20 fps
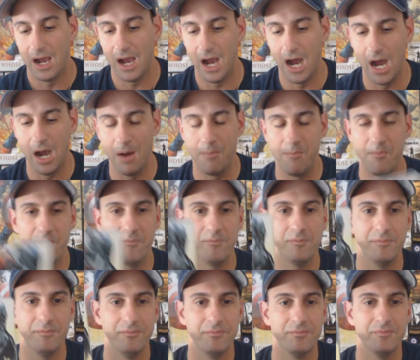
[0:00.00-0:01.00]

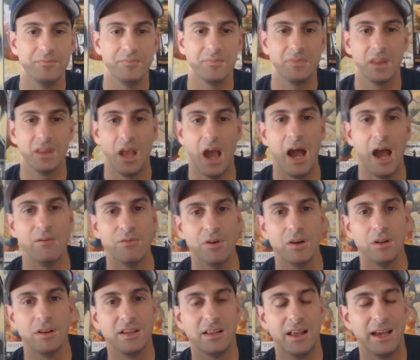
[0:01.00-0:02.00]
I
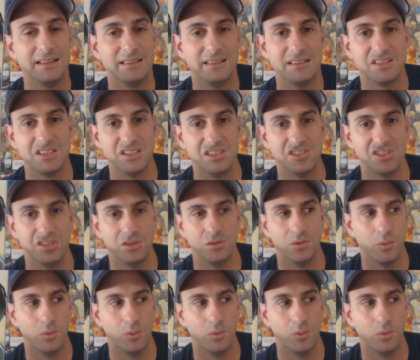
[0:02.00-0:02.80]
really like this issue.